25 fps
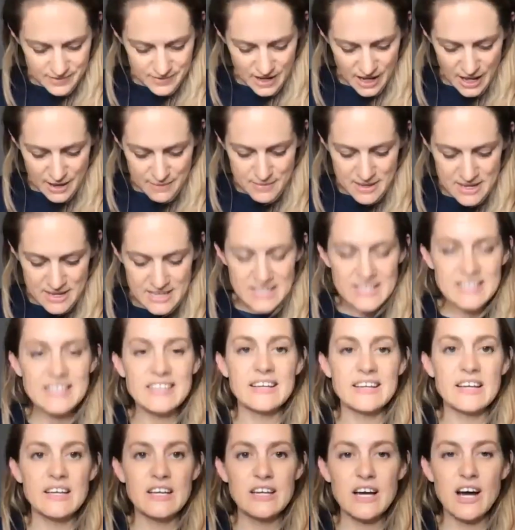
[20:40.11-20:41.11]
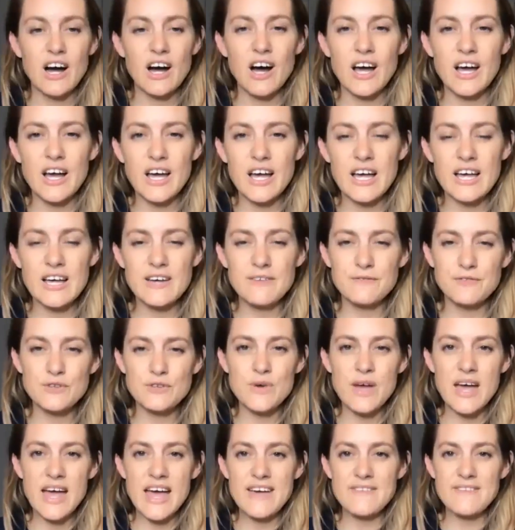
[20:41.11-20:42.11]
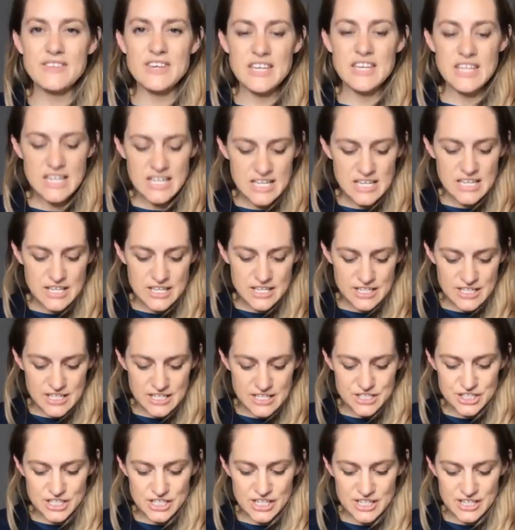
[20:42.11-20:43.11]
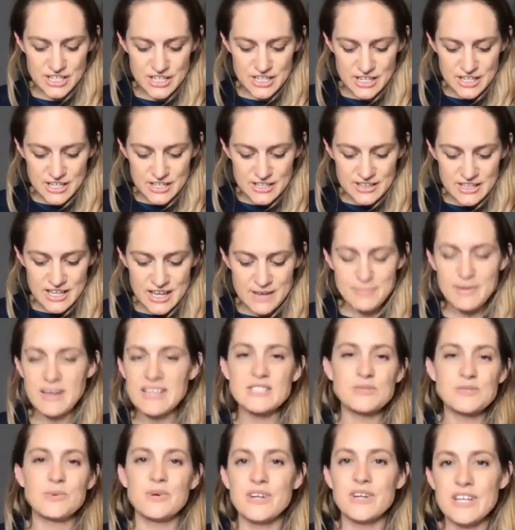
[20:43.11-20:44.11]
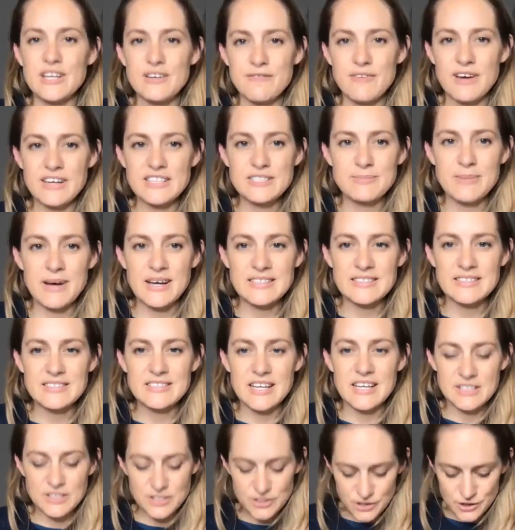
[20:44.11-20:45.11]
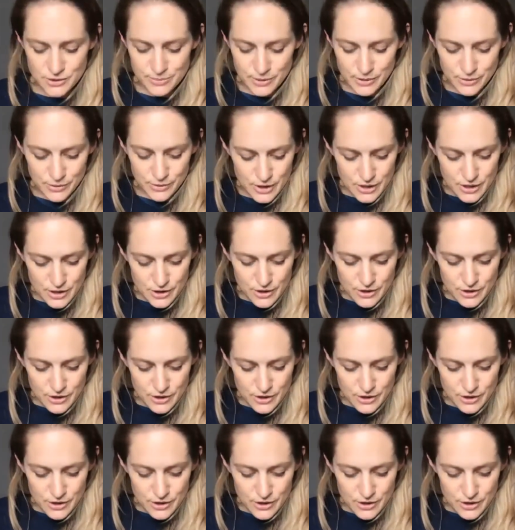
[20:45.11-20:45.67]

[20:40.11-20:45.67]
I mean, if you have any condition that makes wearing a face mask unsuitable,